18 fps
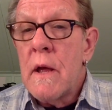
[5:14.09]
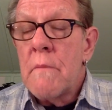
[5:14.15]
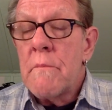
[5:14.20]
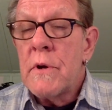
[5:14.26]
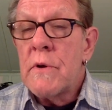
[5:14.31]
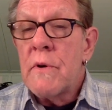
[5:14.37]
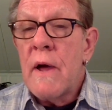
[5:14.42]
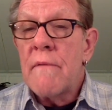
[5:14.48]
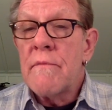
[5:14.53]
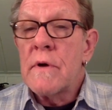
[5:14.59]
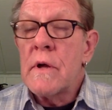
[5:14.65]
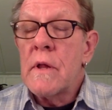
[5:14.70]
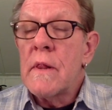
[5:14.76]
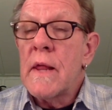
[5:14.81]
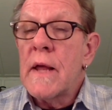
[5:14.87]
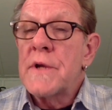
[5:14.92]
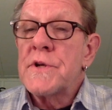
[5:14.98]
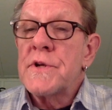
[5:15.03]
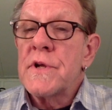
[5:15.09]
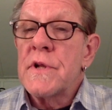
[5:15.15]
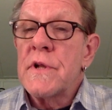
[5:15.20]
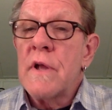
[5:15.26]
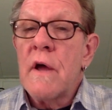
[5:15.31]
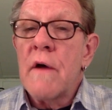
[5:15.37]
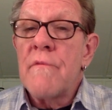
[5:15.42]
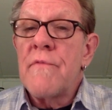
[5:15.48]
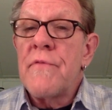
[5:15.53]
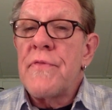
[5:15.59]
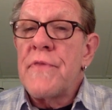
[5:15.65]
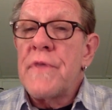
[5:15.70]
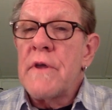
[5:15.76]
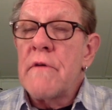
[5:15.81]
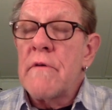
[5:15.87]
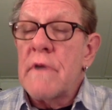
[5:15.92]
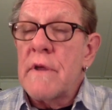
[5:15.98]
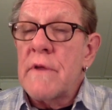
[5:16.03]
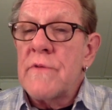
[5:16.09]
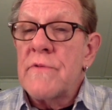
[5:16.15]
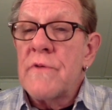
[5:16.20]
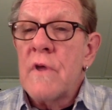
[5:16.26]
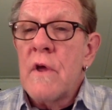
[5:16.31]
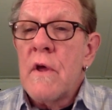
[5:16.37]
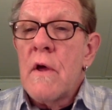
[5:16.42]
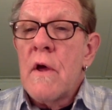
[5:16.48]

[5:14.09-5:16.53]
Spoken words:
but you have a collection of theories